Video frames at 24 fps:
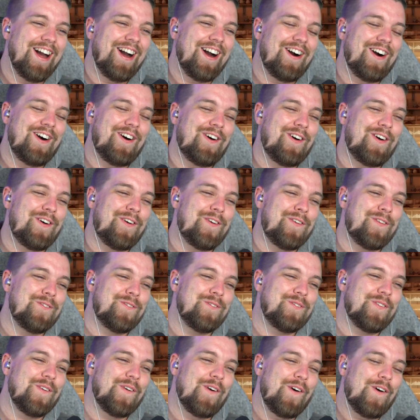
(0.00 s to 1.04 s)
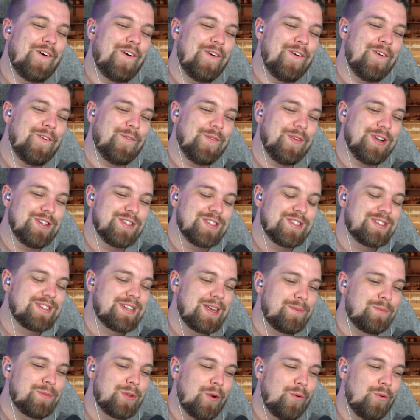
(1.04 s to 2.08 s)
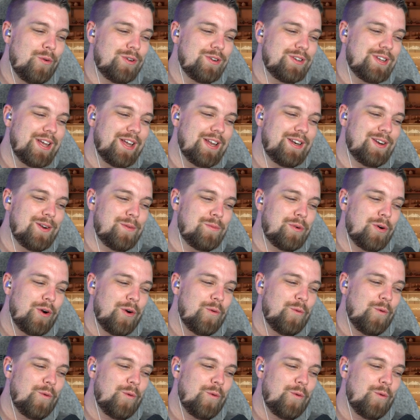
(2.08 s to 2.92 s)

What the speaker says: Oh, bro. We just skipped her on Tinder, bro.